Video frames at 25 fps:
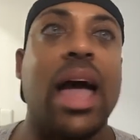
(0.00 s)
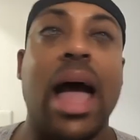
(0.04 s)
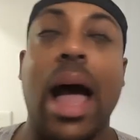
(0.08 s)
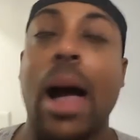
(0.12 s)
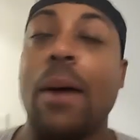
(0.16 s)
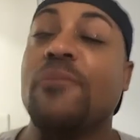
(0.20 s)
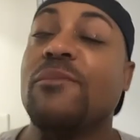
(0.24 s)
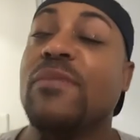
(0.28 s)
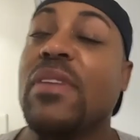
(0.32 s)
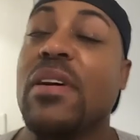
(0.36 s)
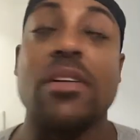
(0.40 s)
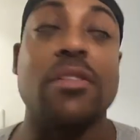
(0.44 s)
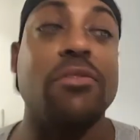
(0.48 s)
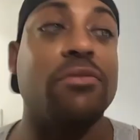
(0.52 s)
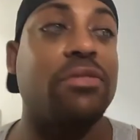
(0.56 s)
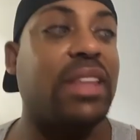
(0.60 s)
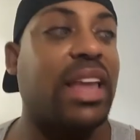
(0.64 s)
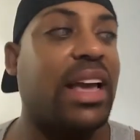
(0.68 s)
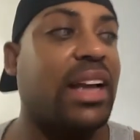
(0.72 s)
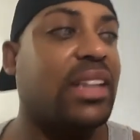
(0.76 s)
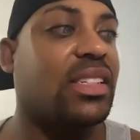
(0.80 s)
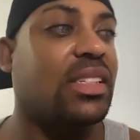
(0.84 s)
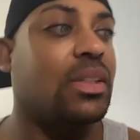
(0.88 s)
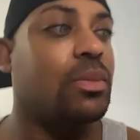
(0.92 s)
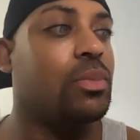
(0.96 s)
very
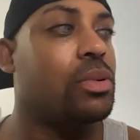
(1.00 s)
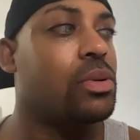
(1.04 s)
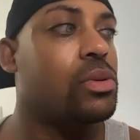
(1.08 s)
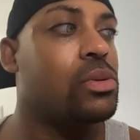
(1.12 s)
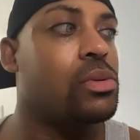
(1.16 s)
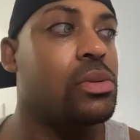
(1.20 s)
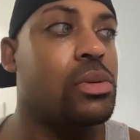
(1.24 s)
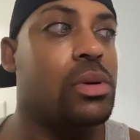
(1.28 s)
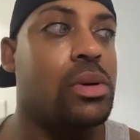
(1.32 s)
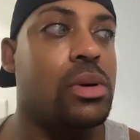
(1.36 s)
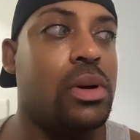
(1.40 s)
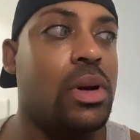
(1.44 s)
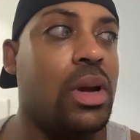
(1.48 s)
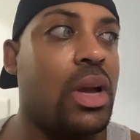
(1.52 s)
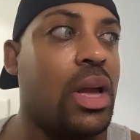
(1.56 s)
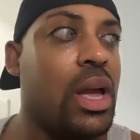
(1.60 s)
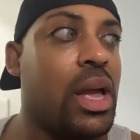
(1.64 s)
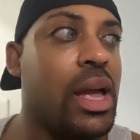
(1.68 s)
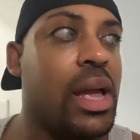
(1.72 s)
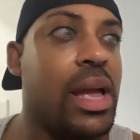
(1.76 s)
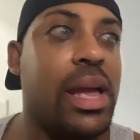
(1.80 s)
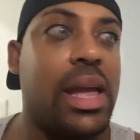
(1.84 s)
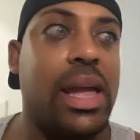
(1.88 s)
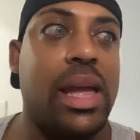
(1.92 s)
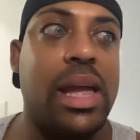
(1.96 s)
flexible,
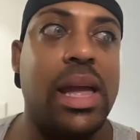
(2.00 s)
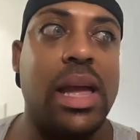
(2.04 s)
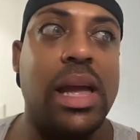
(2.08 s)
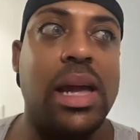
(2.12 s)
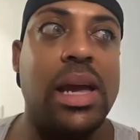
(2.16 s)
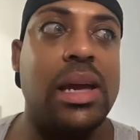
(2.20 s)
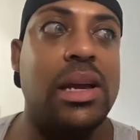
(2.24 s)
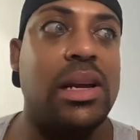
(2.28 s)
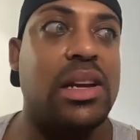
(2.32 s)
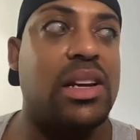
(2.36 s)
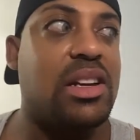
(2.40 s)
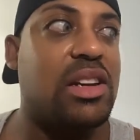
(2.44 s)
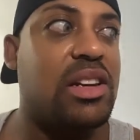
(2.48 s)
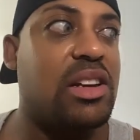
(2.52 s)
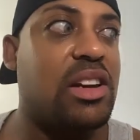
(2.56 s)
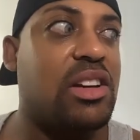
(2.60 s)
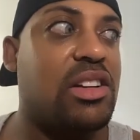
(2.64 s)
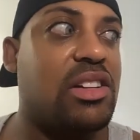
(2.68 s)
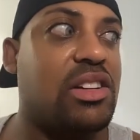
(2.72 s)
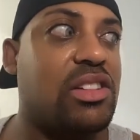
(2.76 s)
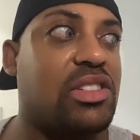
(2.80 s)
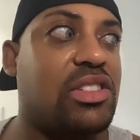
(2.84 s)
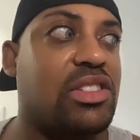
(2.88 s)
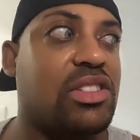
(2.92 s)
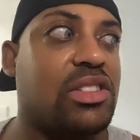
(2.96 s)
and
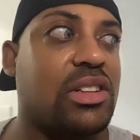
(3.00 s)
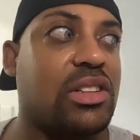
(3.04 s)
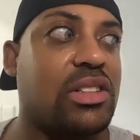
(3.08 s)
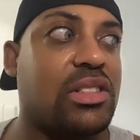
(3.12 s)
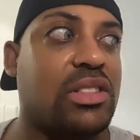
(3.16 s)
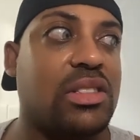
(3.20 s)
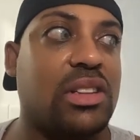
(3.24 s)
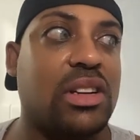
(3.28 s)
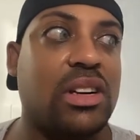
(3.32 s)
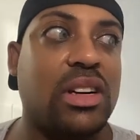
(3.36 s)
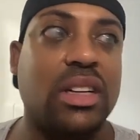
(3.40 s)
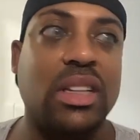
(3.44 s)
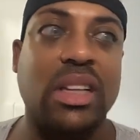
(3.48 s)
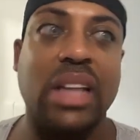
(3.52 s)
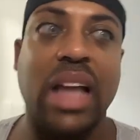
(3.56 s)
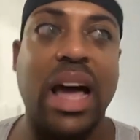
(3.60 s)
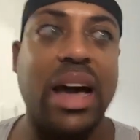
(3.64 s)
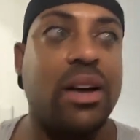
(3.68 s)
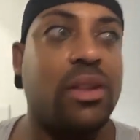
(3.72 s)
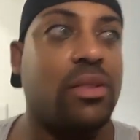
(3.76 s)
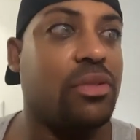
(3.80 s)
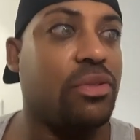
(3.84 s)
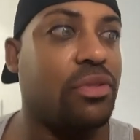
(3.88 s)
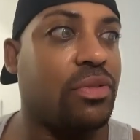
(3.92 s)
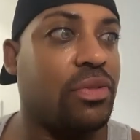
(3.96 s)
there's just a
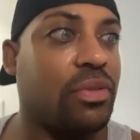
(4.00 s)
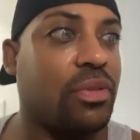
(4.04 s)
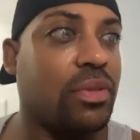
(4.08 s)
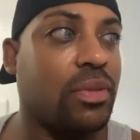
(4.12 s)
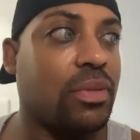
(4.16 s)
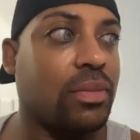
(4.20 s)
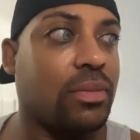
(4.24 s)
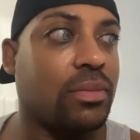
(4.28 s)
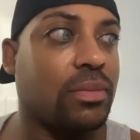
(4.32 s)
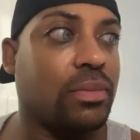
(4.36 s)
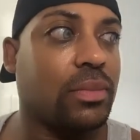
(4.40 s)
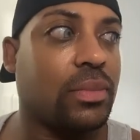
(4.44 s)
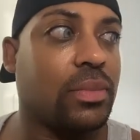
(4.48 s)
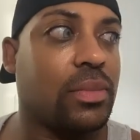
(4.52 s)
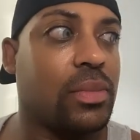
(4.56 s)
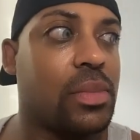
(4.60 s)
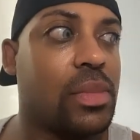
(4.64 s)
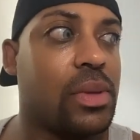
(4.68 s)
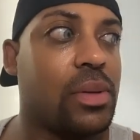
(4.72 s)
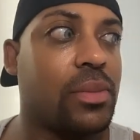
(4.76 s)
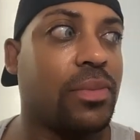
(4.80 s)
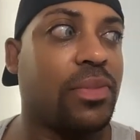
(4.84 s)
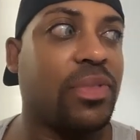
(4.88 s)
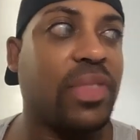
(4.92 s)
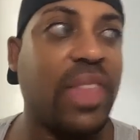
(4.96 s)
lot of
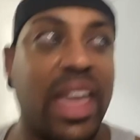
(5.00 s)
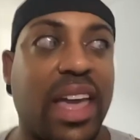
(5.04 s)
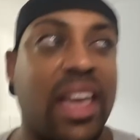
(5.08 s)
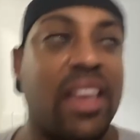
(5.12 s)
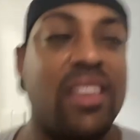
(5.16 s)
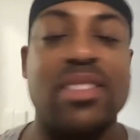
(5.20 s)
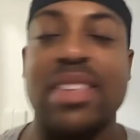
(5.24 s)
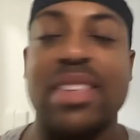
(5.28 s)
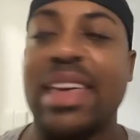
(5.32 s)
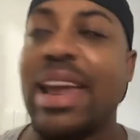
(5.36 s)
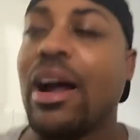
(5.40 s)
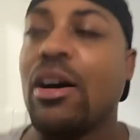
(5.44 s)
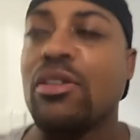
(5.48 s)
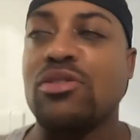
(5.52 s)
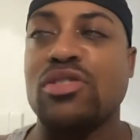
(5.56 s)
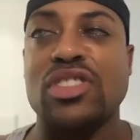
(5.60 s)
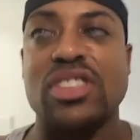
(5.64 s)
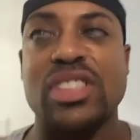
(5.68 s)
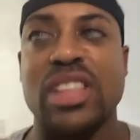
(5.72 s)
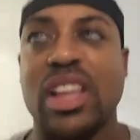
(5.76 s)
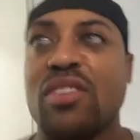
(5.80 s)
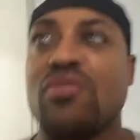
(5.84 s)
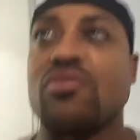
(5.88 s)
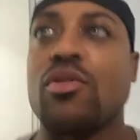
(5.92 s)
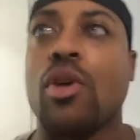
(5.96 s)
things that I'll just
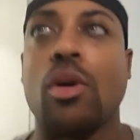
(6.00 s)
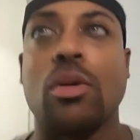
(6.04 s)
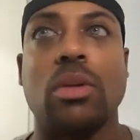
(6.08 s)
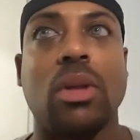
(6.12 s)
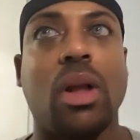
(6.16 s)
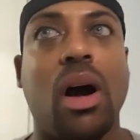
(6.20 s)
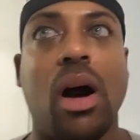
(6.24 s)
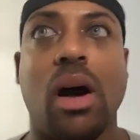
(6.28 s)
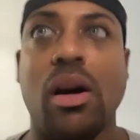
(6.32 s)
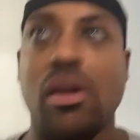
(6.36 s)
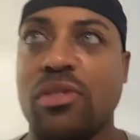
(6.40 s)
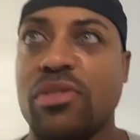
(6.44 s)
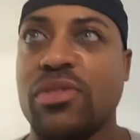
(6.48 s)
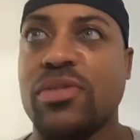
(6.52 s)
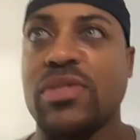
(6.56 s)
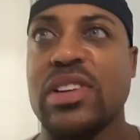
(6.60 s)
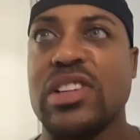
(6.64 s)
let roll off.